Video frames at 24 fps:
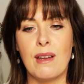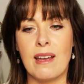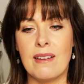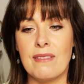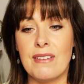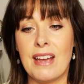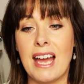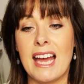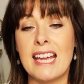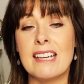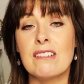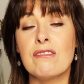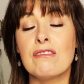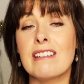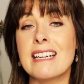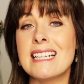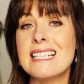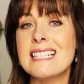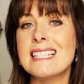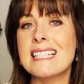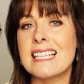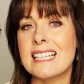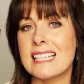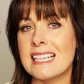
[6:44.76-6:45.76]
who have had
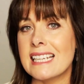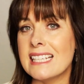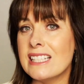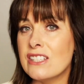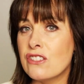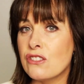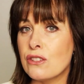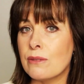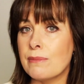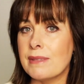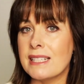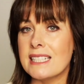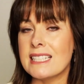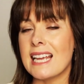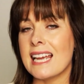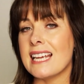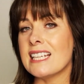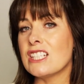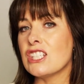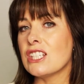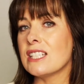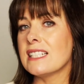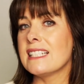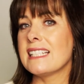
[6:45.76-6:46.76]
recent
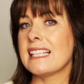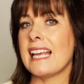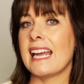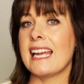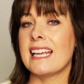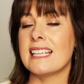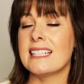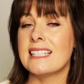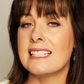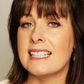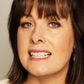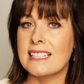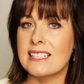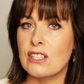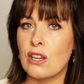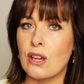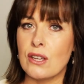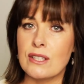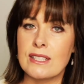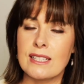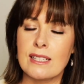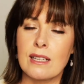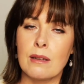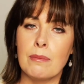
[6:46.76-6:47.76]
instrumentation, say
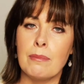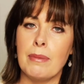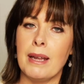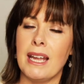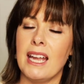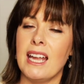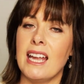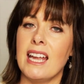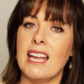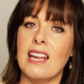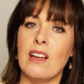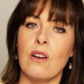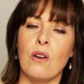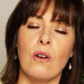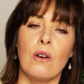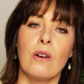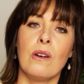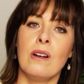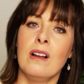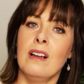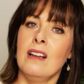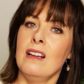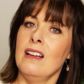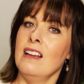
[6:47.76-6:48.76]
cystoscopy,
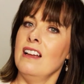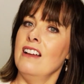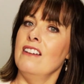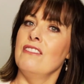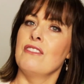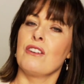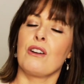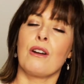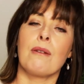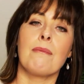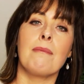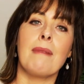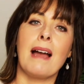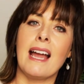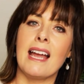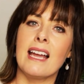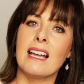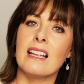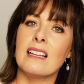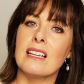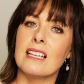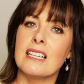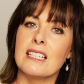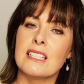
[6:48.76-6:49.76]
or for a
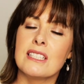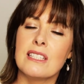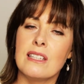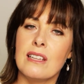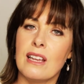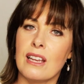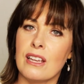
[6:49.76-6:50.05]
male, a